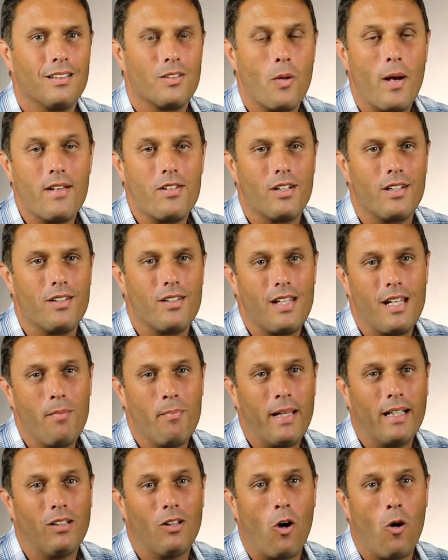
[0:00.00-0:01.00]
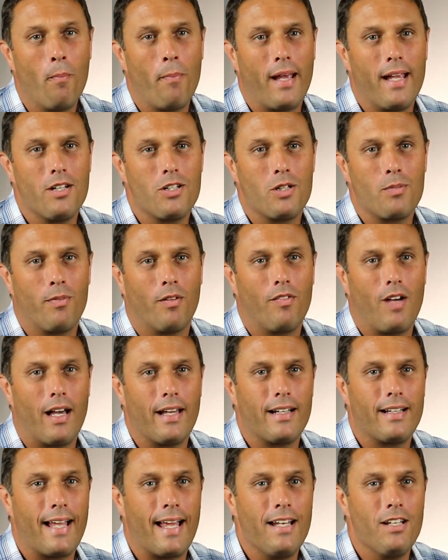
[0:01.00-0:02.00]
So as you can see, Ming.le homepages
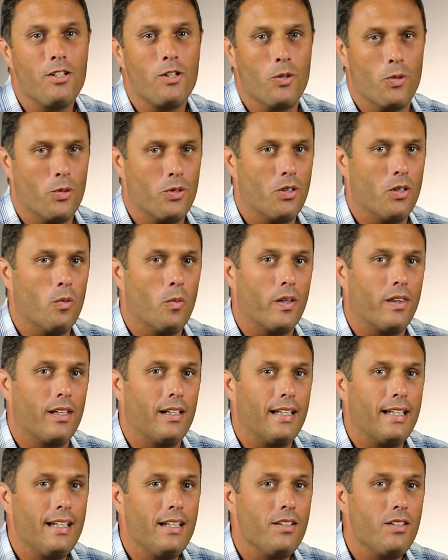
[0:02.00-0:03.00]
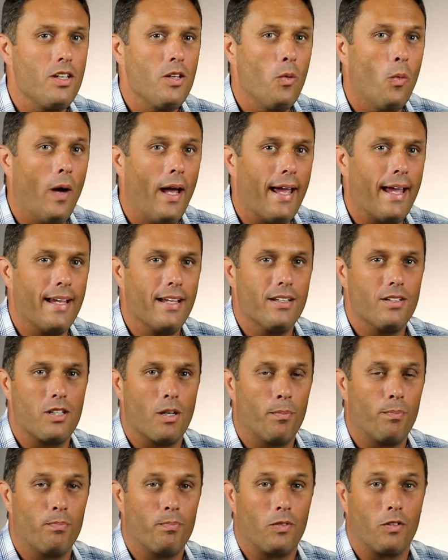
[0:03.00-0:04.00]
provide an end user with an easy way
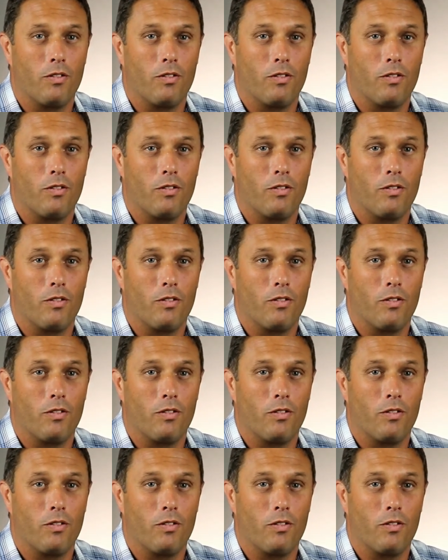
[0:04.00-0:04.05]
to